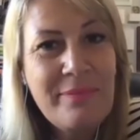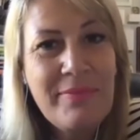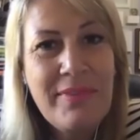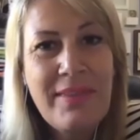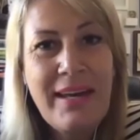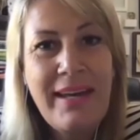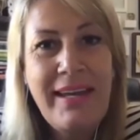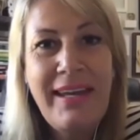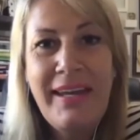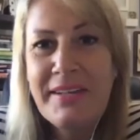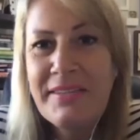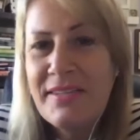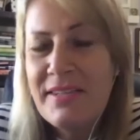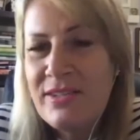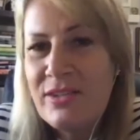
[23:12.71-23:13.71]
They
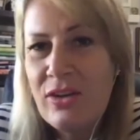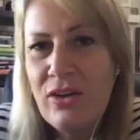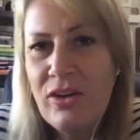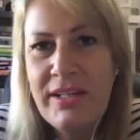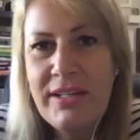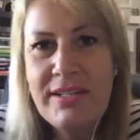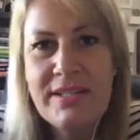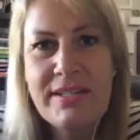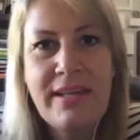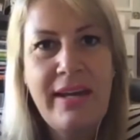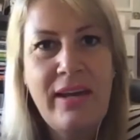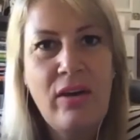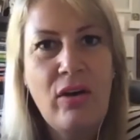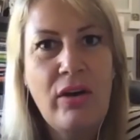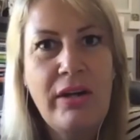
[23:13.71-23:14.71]
exercise,
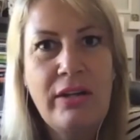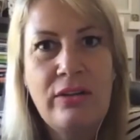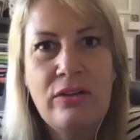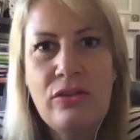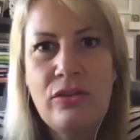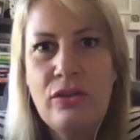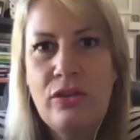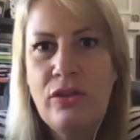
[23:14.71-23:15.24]
they are into,